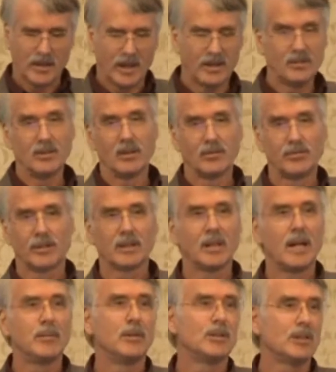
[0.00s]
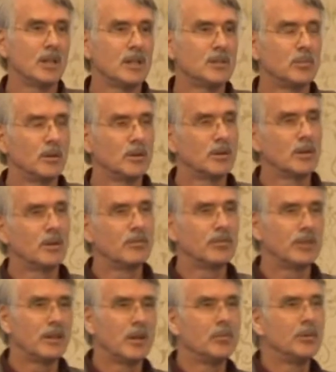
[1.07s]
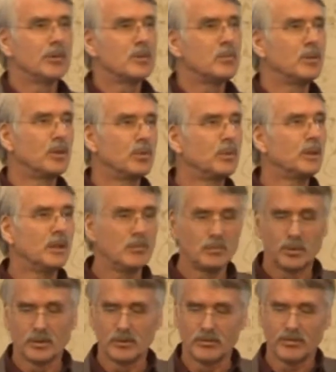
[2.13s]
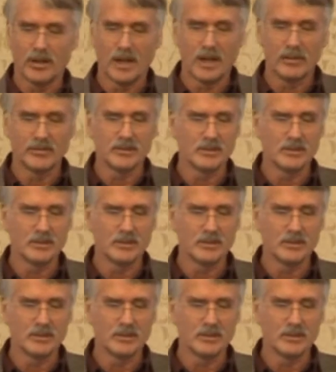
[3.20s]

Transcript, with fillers: And you know, for climate change, we're looking for numbers between 0.5